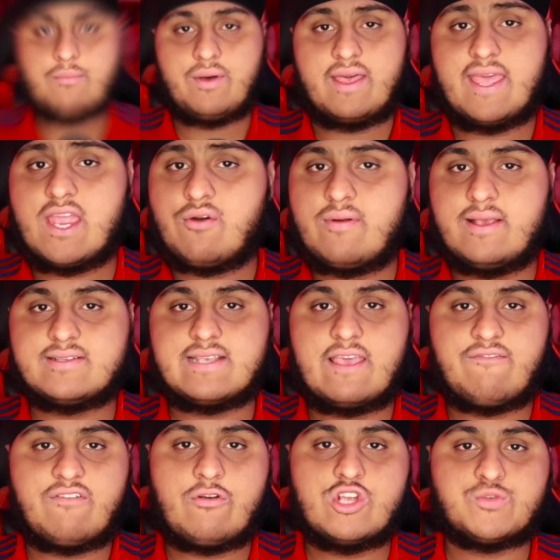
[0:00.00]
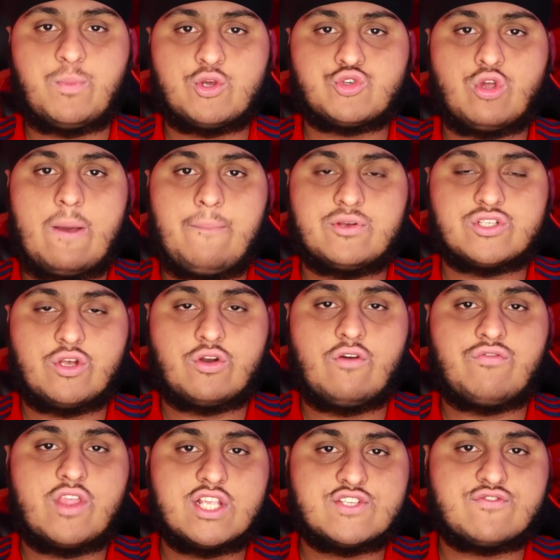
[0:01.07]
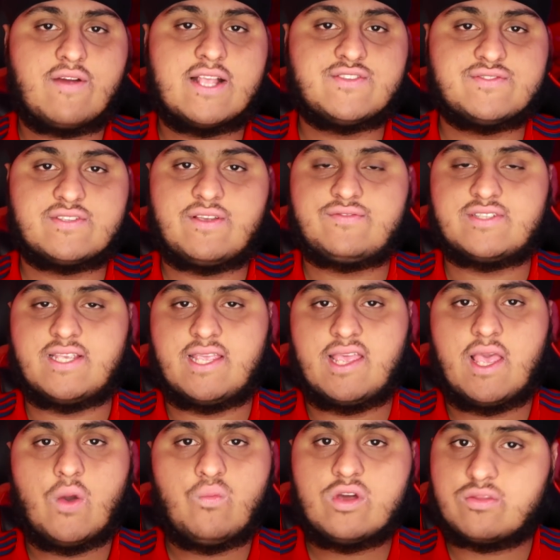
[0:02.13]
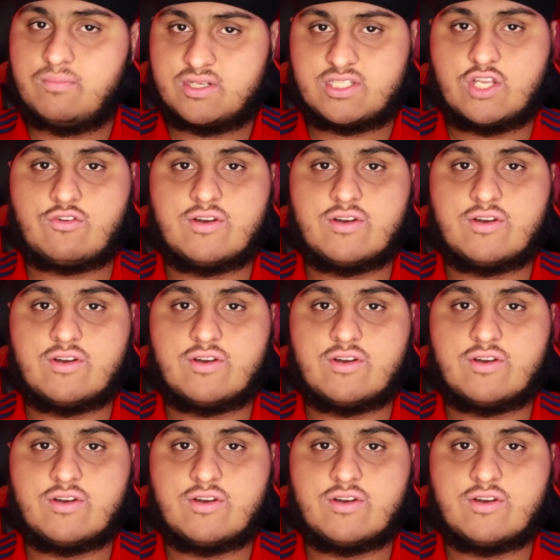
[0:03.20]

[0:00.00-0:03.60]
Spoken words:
But here is a very special episode of the Transfers FC with Mr.